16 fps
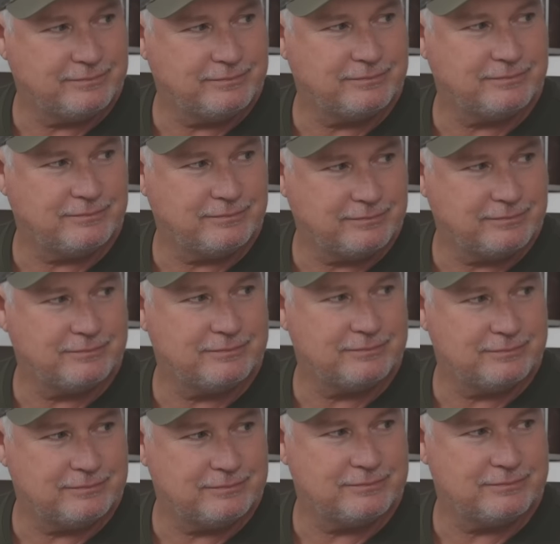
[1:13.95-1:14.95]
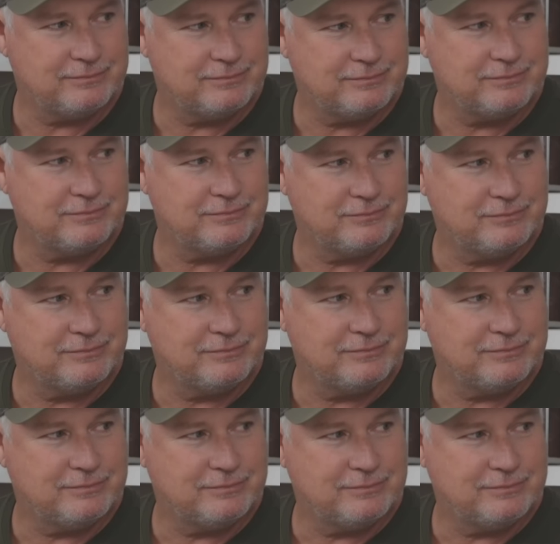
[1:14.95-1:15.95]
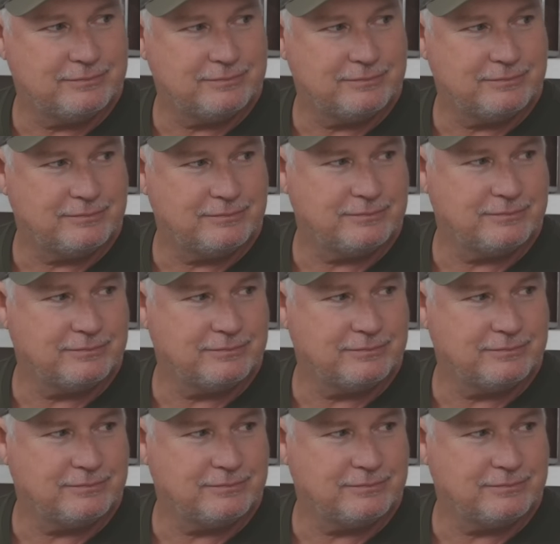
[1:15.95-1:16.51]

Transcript: (not speaking)